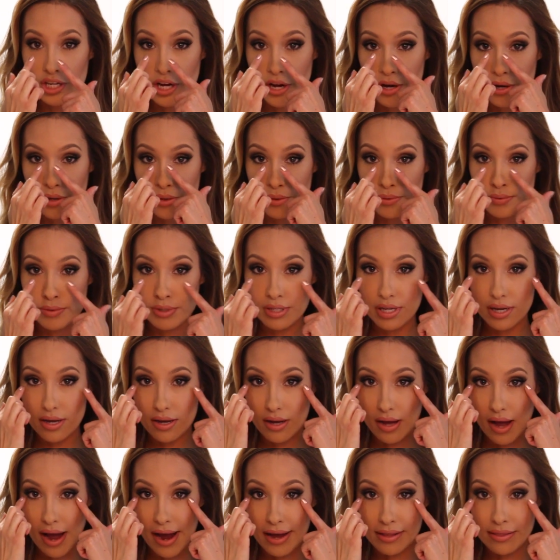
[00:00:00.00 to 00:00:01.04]
toned
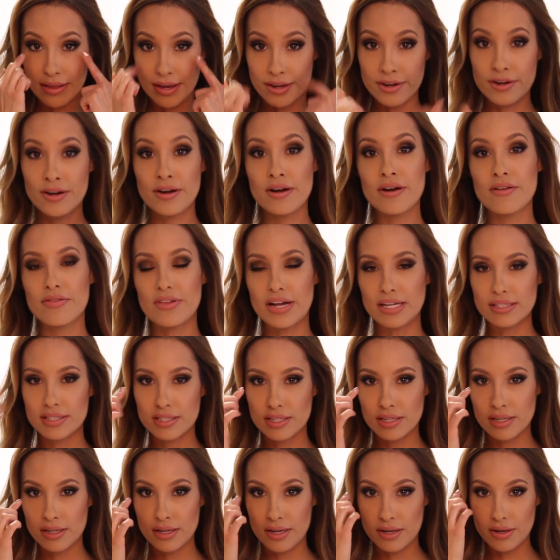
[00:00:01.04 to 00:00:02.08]
eyeliner, that's
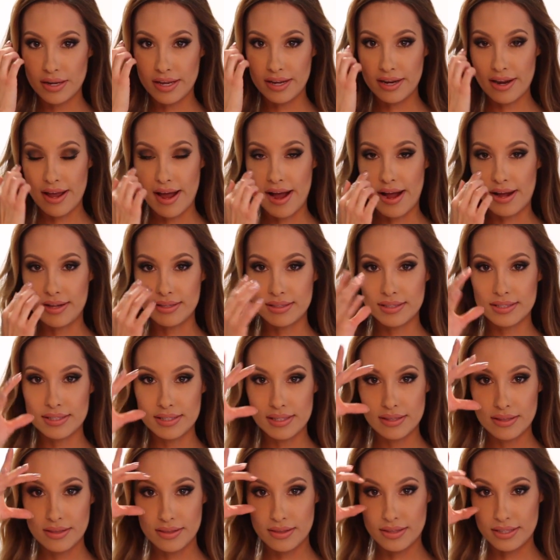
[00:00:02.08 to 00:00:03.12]
gonna enhance
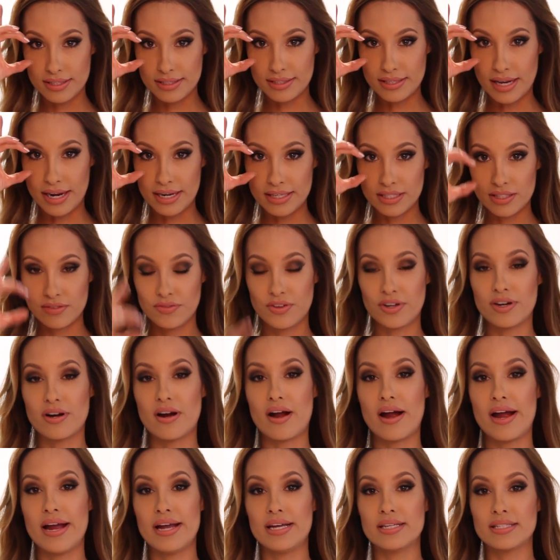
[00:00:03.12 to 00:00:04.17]
the size of your
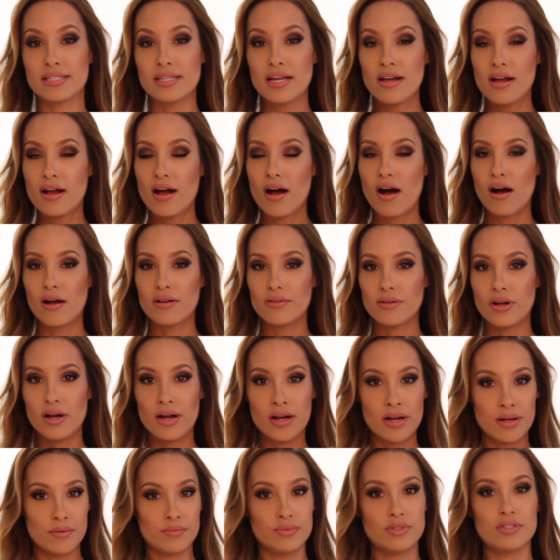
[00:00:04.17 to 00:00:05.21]
eyes.
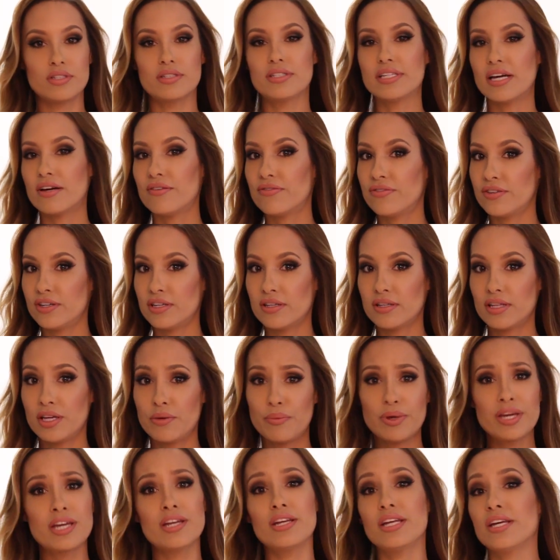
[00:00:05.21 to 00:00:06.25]
Definitely,
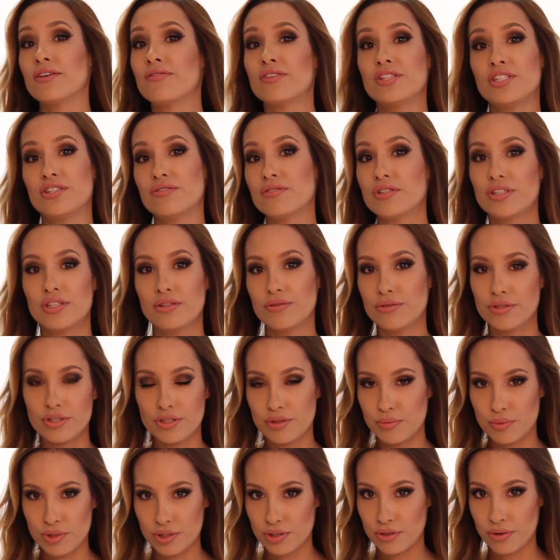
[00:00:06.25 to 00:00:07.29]
we could even do a
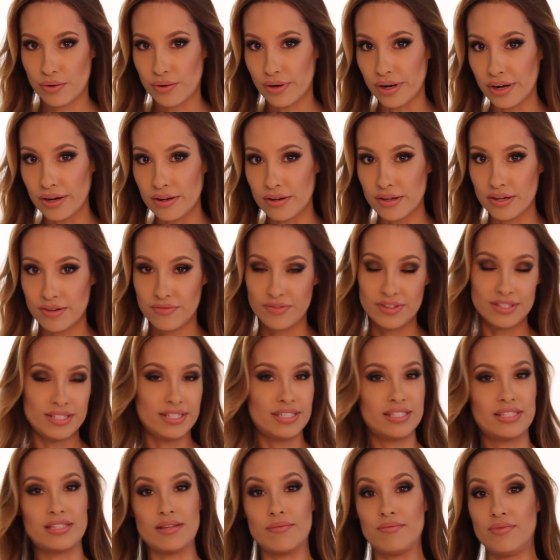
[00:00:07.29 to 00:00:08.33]
YouTube tutorial if
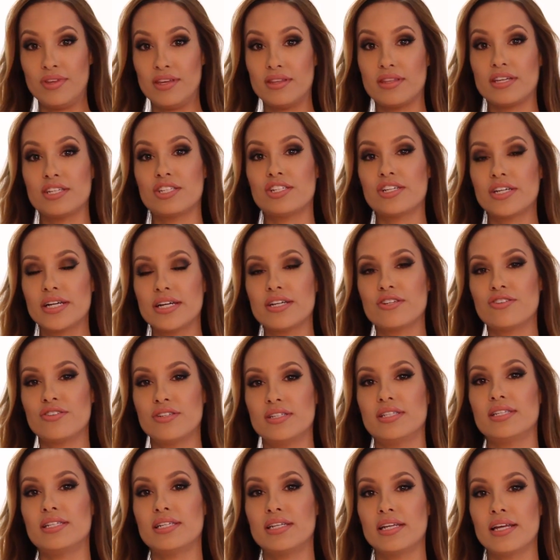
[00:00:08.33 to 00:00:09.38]
this is something that you're
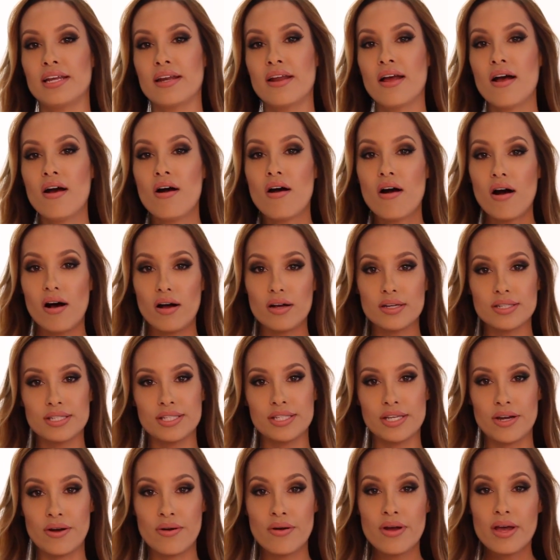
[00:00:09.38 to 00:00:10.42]
interested in.
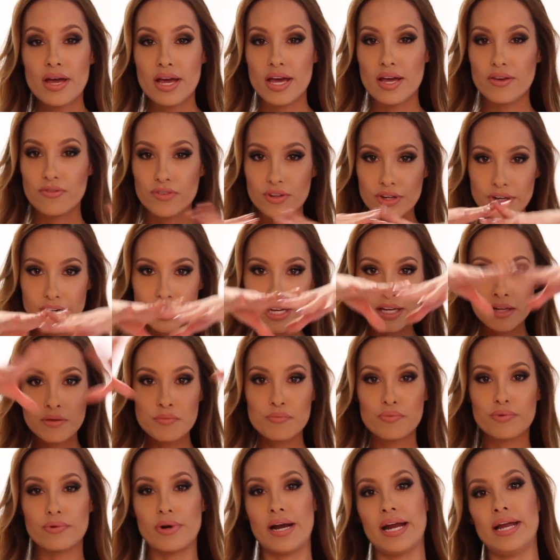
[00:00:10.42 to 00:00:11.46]
Also, if you're
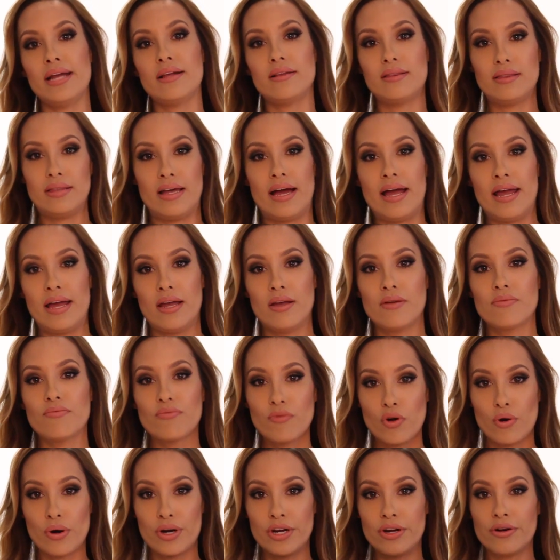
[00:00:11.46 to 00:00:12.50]
in bright light
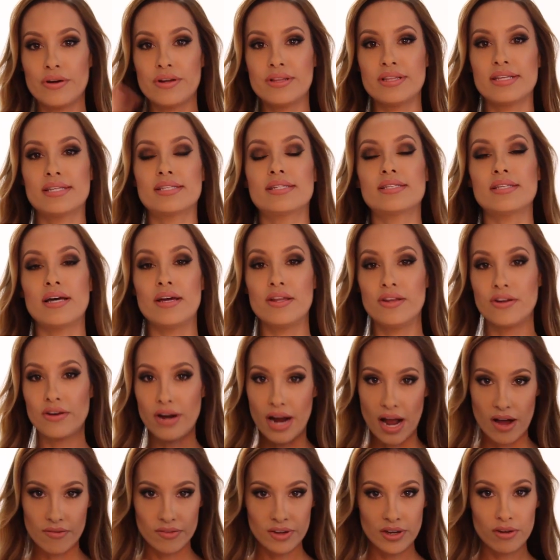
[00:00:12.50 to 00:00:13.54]
or you're in the sun,
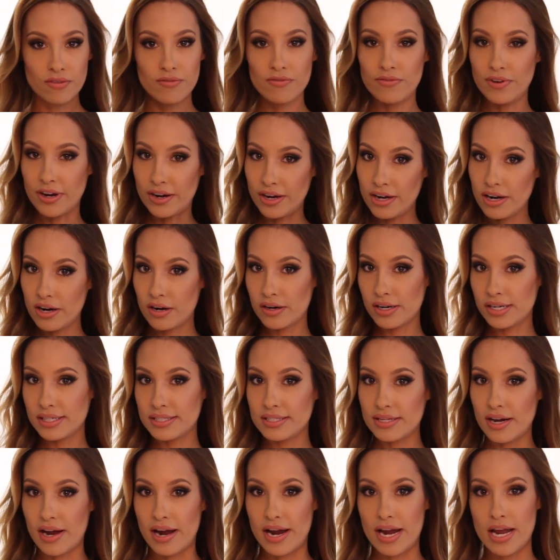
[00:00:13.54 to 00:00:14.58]
you're having a very
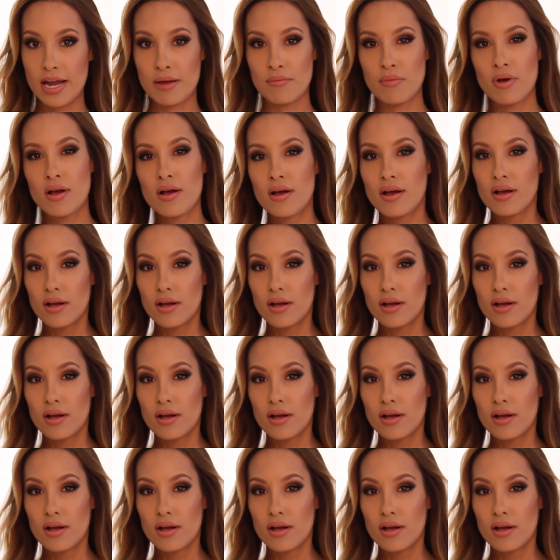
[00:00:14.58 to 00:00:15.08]
hard time